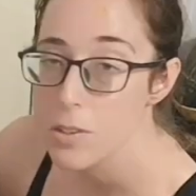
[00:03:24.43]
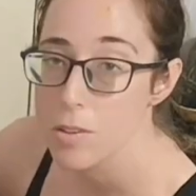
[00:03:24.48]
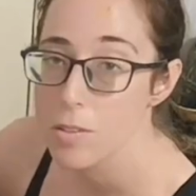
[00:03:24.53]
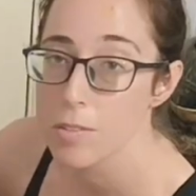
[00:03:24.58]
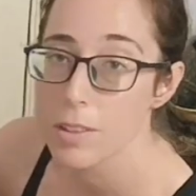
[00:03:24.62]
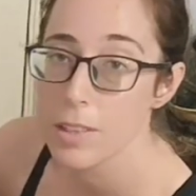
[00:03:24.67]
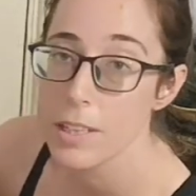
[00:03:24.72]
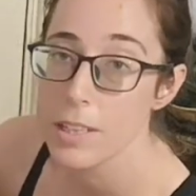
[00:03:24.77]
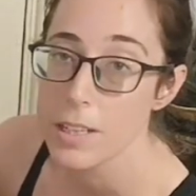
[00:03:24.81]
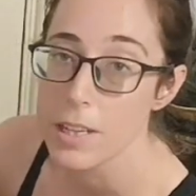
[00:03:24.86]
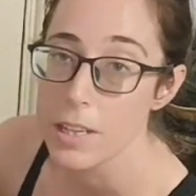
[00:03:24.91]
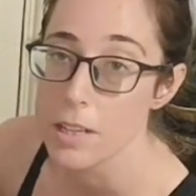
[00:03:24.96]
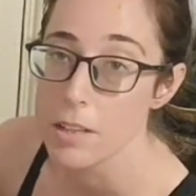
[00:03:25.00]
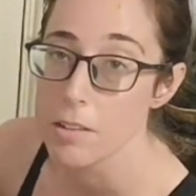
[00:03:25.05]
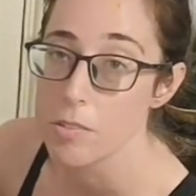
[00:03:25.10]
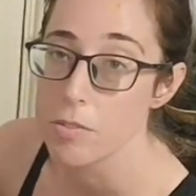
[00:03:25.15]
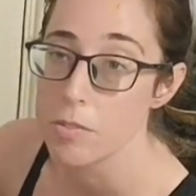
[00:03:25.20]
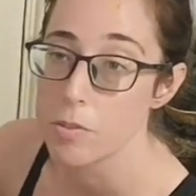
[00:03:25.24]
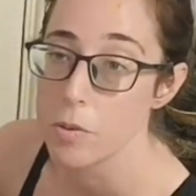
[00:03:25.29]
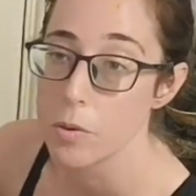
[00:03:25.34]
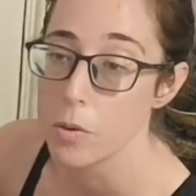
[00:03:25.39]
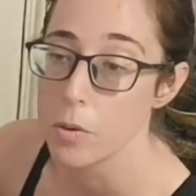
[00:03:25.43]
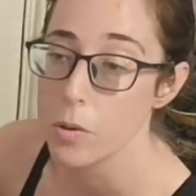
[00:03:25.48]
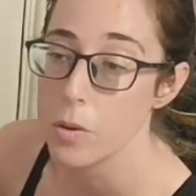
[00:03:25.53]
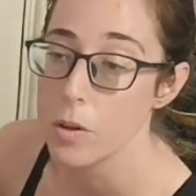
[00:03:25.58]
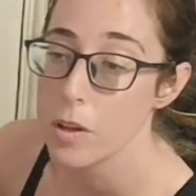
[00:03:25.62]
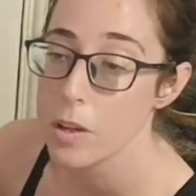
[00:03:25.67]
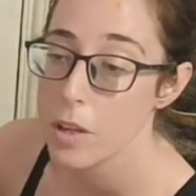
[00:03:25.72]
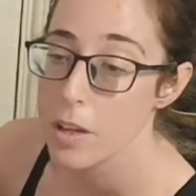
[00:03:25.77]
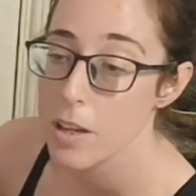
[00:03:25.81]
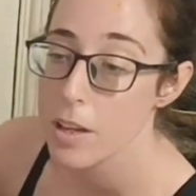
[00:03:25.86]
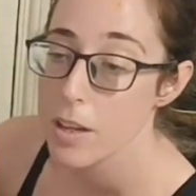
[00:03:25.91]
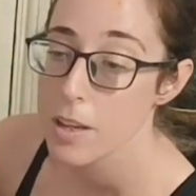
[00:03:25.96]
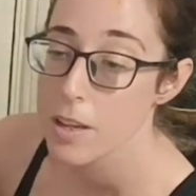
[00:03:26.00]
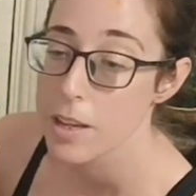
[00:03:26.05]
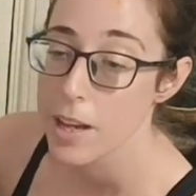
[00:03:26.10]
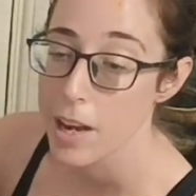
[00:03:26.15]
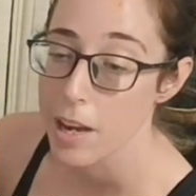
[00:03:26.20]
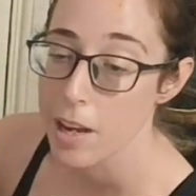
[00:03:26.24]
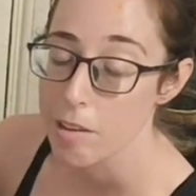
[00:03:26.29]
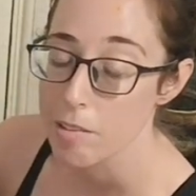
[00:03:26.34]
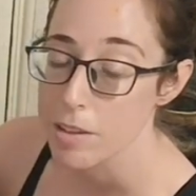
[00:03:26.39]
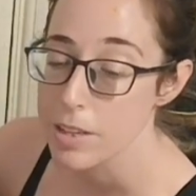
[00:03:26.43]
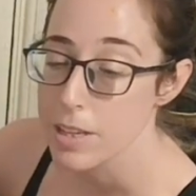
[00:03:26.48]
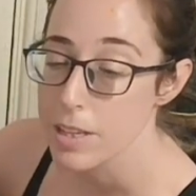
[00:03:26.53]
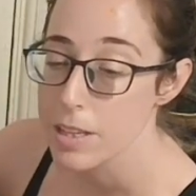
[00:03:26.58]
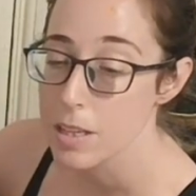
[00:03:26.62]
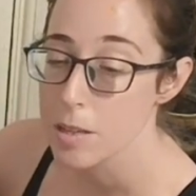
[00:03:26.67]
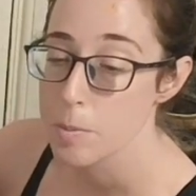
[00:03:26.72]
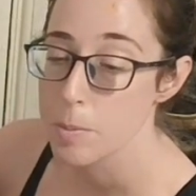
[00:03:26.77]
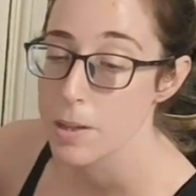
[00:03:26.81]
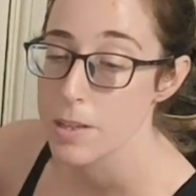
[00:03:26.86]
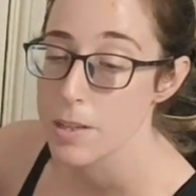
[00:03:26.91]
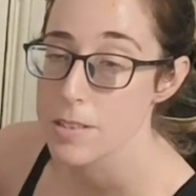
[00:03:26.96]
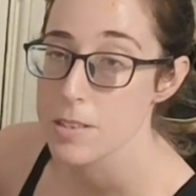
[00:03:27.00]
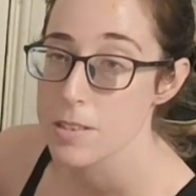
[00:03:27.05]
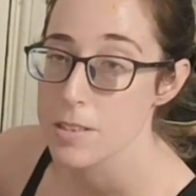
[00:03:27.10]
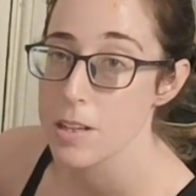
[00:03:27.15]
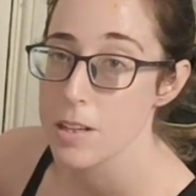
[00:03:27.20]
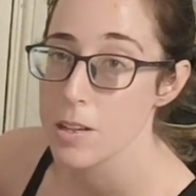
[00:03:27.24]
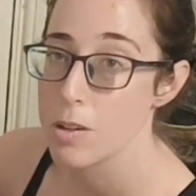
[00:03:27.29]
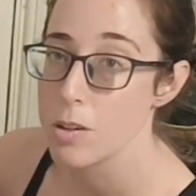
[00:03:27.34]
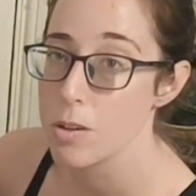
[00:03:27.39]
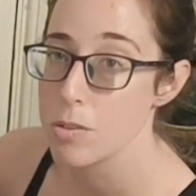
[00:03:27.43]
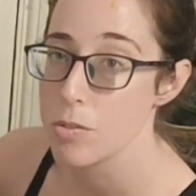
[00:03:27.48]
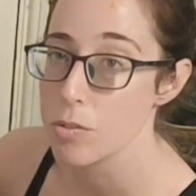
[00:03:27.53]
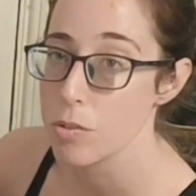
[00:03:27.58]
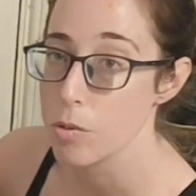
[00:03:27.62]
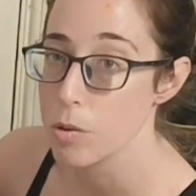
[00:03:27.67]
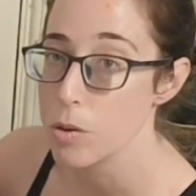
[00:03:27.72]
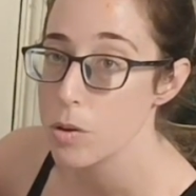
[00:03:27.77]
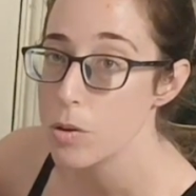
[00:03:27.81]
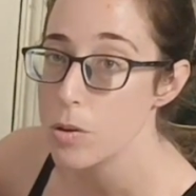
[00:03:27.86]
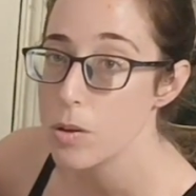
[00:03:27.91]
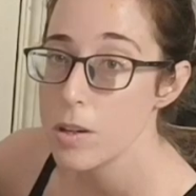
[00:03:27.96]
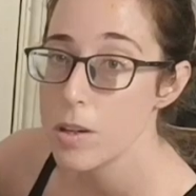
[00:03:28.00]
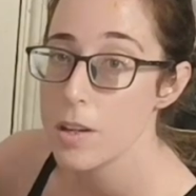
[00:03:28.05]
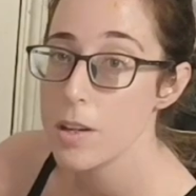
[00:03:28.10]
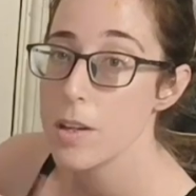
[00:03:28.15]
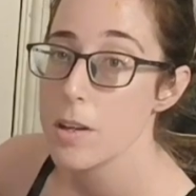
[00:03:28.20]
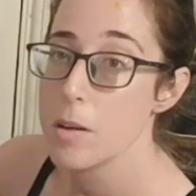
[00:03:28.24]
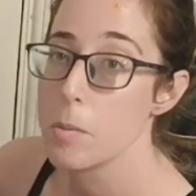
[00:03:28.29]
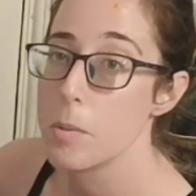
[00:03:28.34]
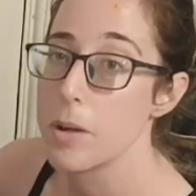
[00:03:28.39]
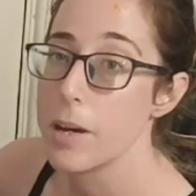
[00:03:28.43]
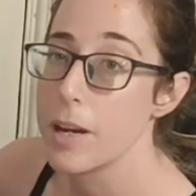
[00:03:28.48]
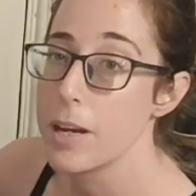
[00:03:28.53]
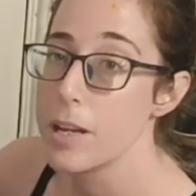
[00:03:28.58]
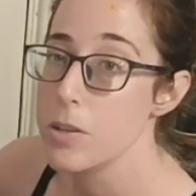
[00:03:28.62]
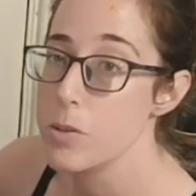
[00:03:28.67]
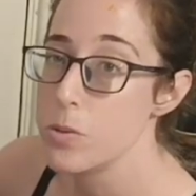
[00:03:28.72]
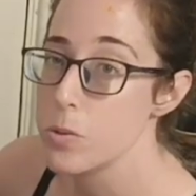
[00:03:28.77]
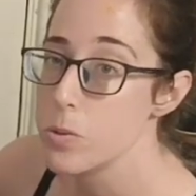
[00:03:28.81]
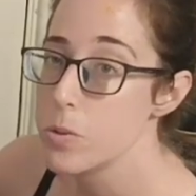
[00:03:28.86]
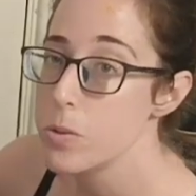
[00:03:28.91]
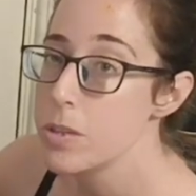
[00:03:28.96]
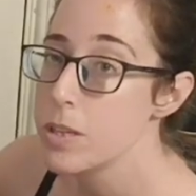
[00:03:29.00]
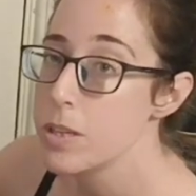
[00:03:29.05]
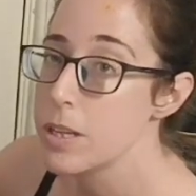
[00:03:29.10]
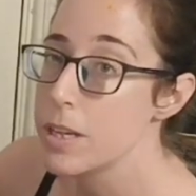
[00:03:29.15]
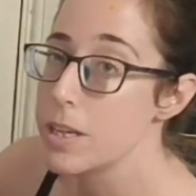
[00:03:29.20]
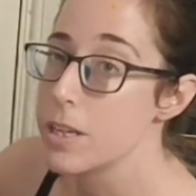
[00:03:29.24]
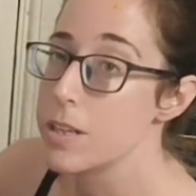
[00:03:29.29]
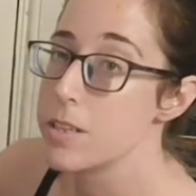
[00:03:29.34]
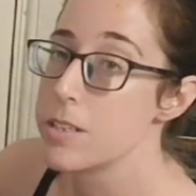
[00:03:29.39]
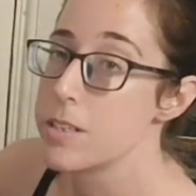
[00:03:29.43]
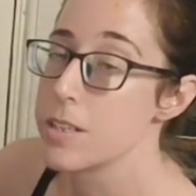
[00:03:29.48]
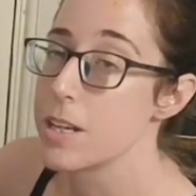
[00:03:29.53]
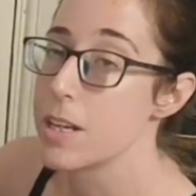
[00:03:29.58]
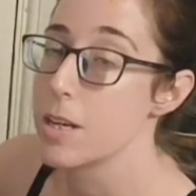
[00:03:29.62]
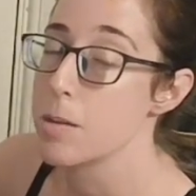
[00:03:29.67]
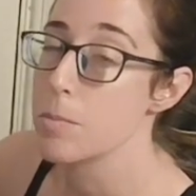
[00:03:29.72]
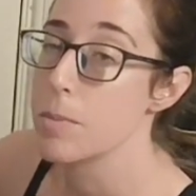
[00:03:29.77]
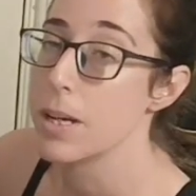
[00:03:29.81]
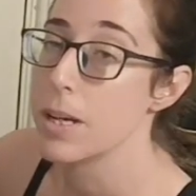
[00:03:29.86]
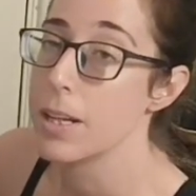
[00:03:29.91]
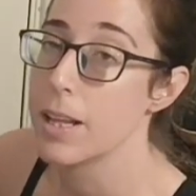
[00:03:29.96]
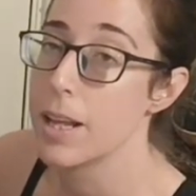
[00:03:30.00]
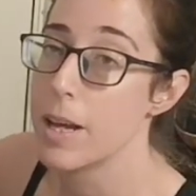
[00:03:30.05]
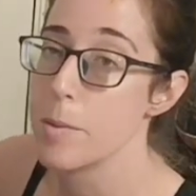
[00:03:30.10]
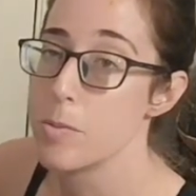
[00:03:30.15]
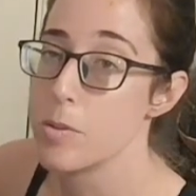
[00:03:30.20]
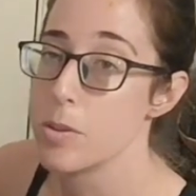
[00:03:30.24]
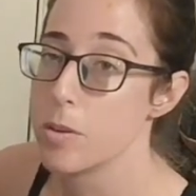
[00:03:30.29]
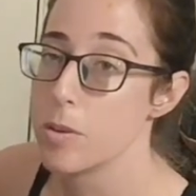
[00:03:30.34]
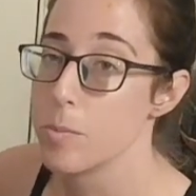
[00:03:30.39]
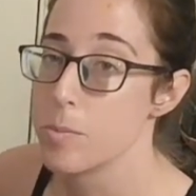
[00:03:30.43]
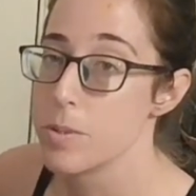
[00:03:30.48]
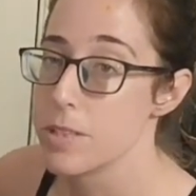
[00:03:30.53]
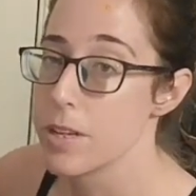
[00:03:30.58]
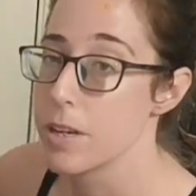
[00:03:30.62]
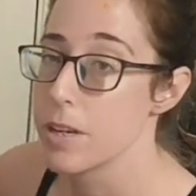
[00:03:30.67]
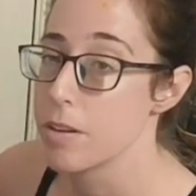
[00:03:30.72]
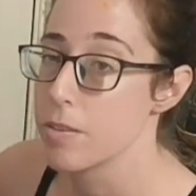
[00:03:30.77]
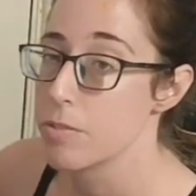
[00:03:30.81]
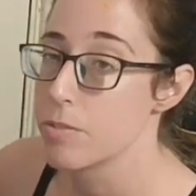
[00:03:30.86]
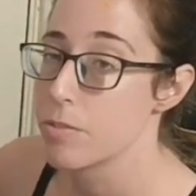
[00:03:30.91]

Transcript: really need it for carrying capacity overall, but I do need it to keep my laptop safe.